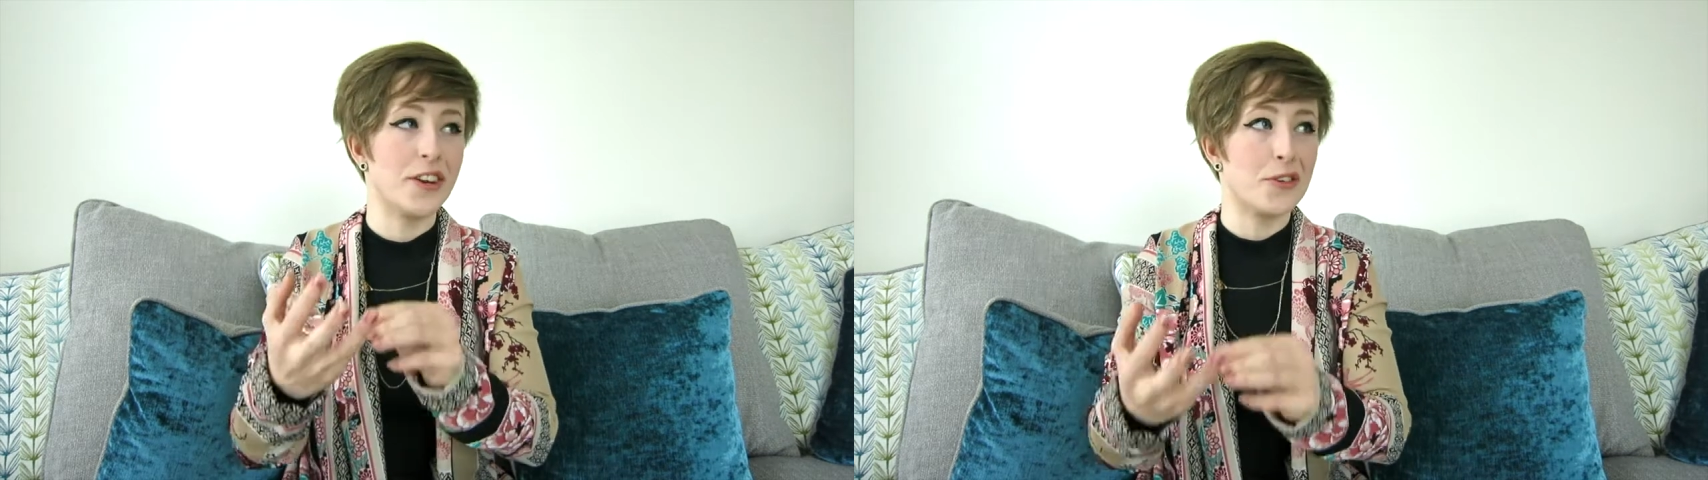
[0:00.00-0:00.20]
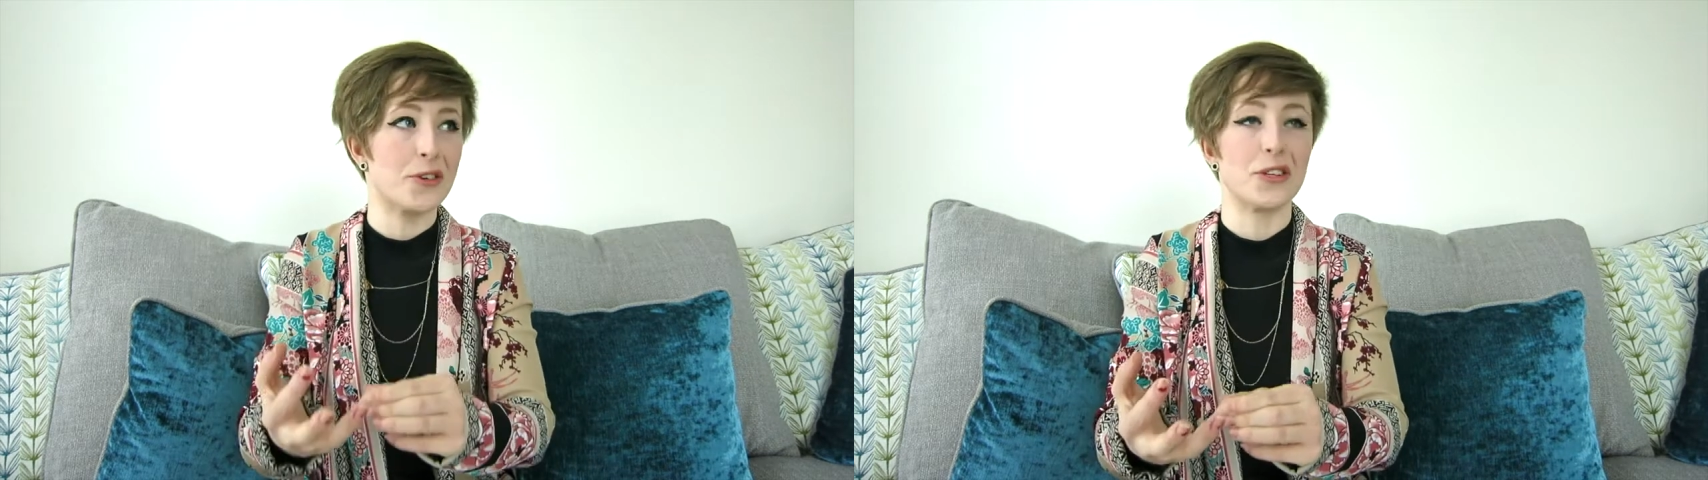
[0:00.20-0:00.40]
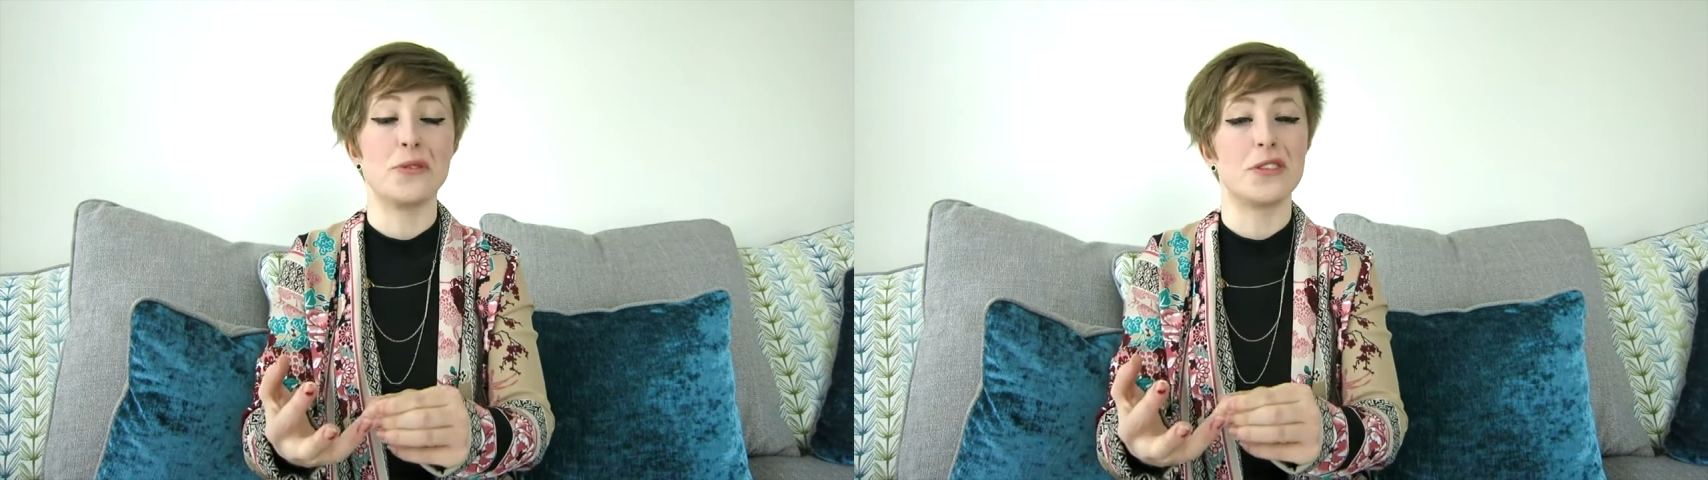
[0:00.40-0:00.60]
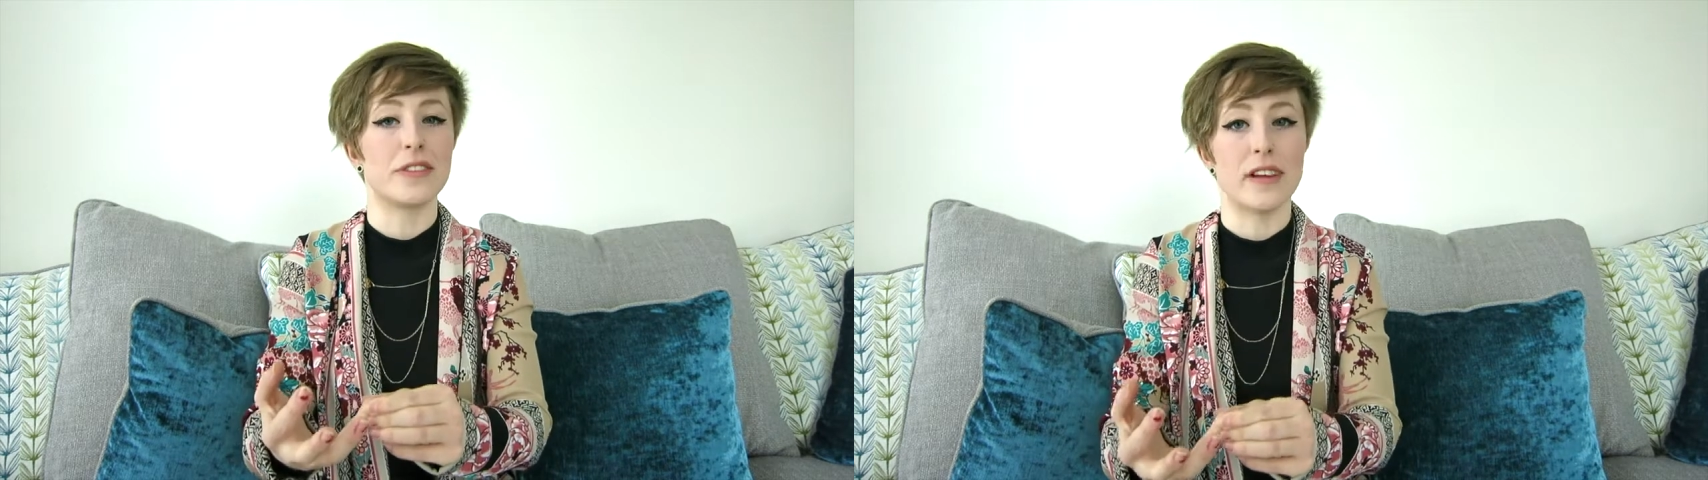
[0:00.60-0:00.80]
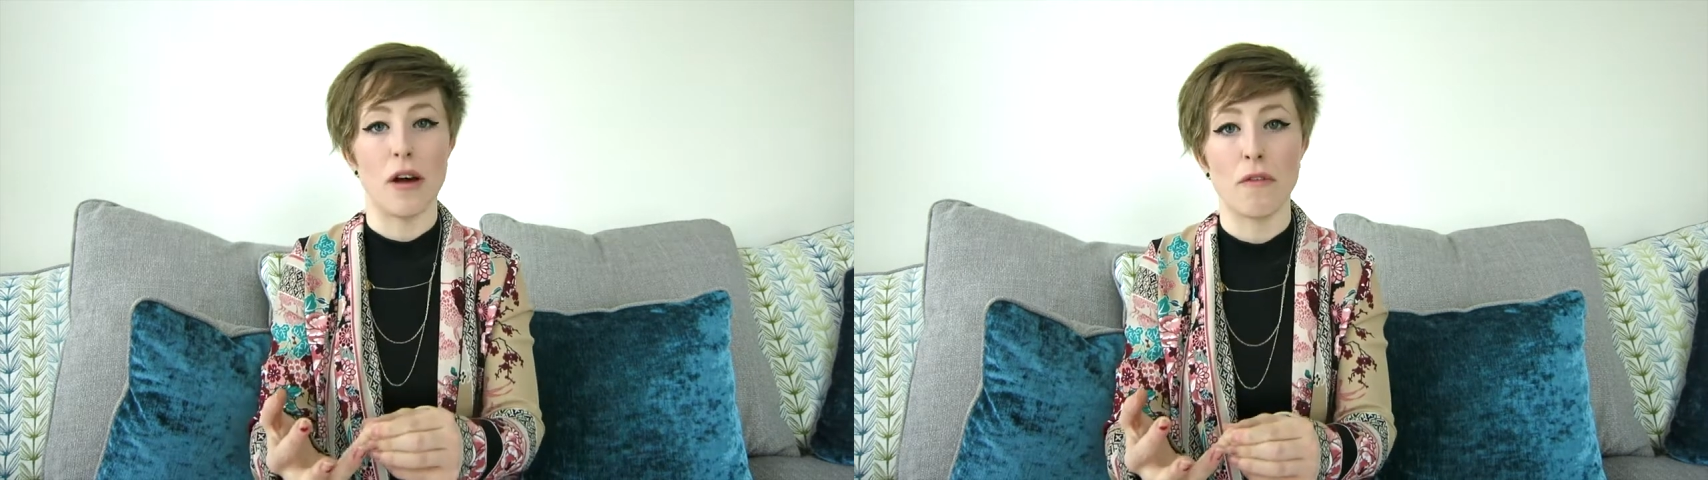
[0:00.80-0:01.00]
introduce
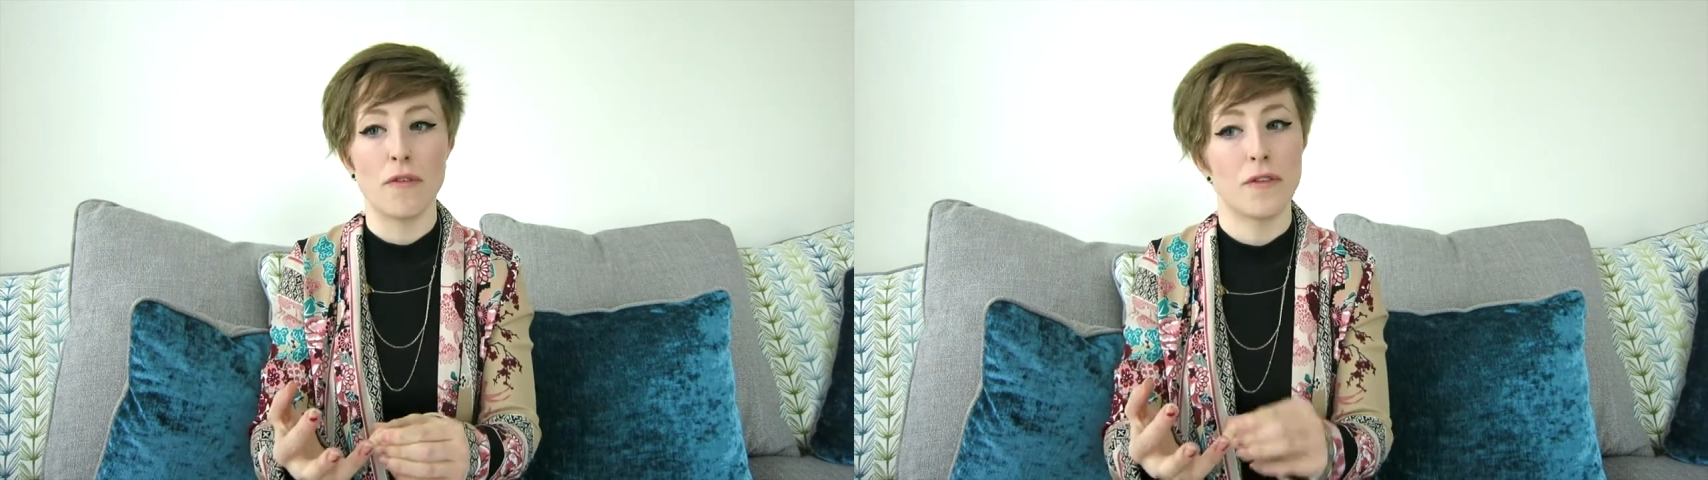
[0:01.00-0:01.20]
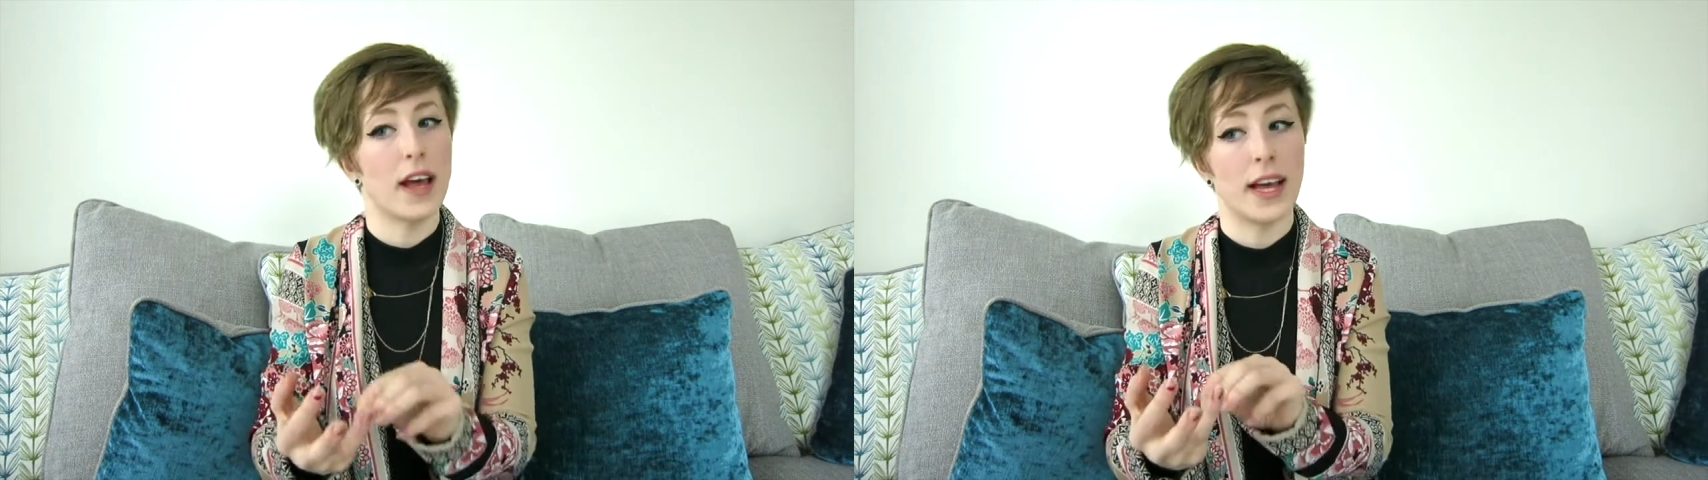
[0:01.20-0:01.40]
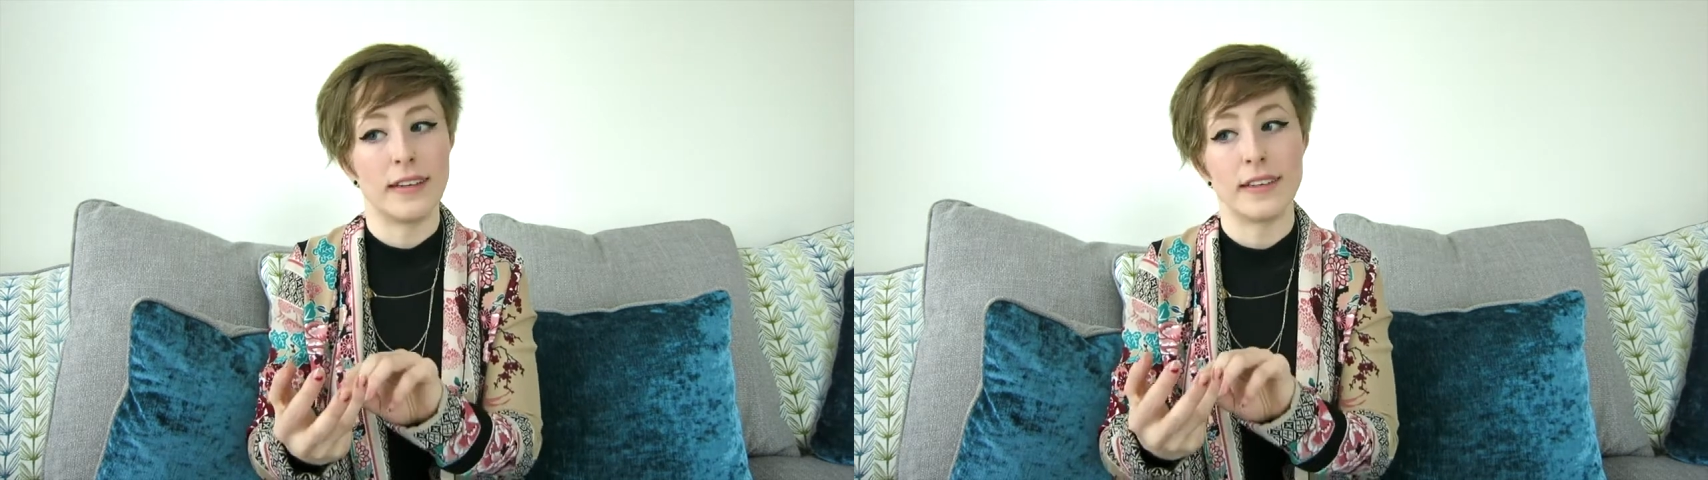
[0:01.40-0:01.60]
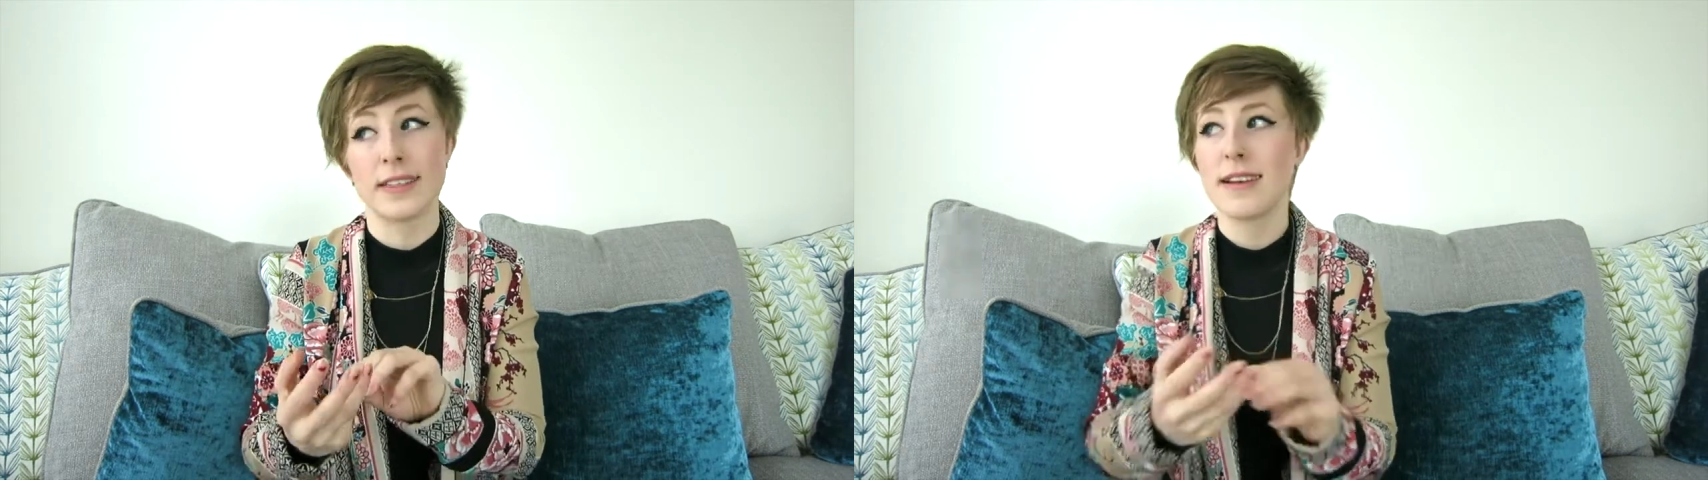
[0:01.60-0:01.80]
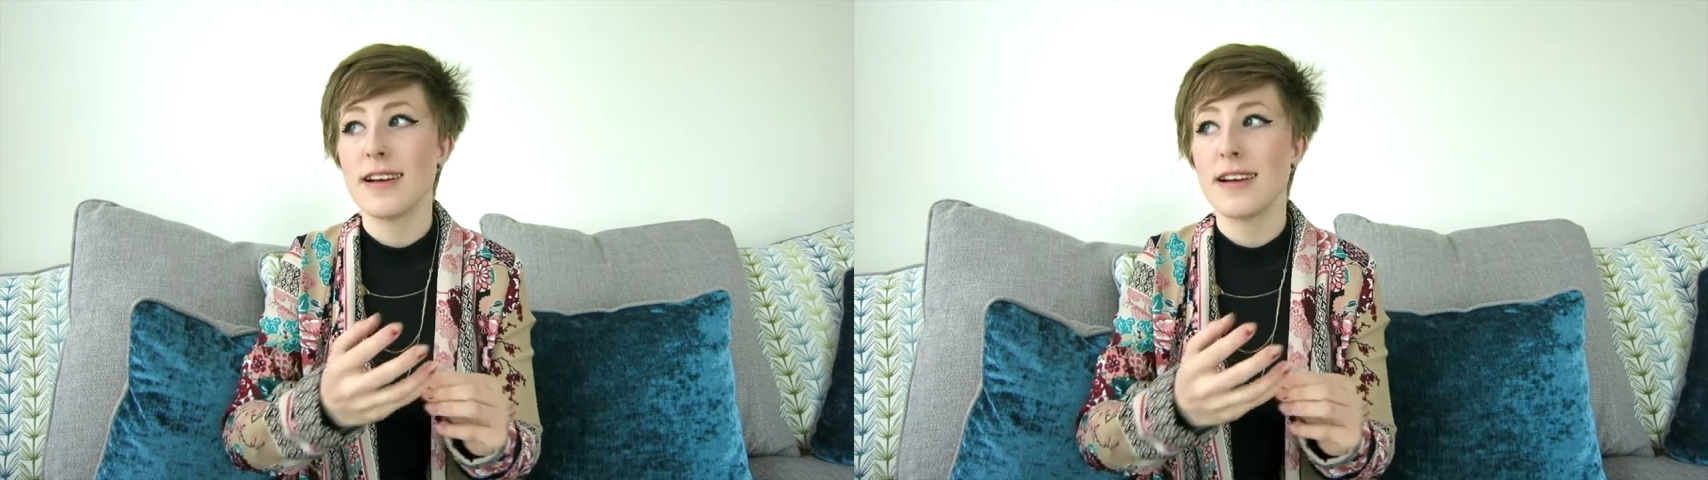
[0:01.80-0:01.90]
yourself and